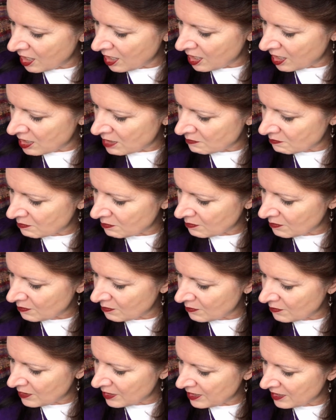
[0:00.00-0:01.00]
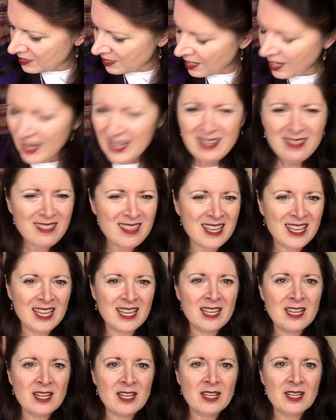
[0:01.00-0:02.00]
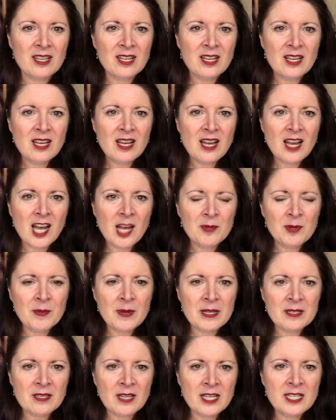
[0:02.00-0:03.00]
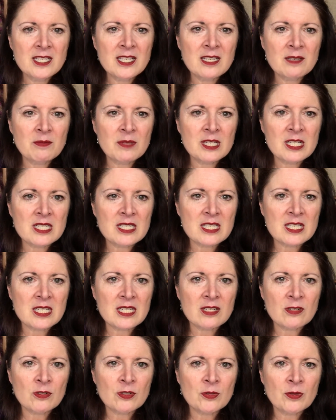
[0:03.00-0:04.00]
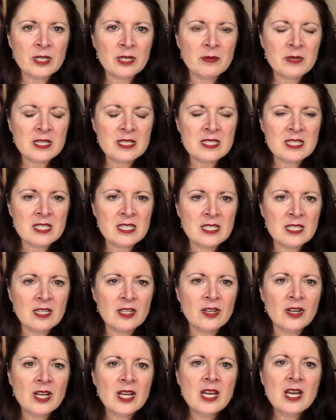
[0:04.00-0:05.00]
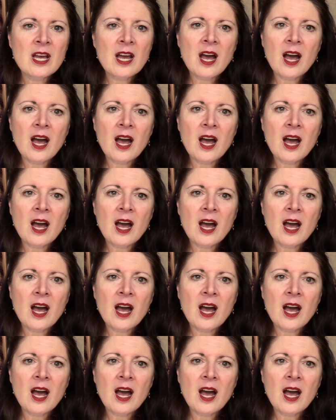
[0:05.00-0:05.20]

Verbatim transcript: Um, and I think I'm about 19 minutes in or 20 minutes in here.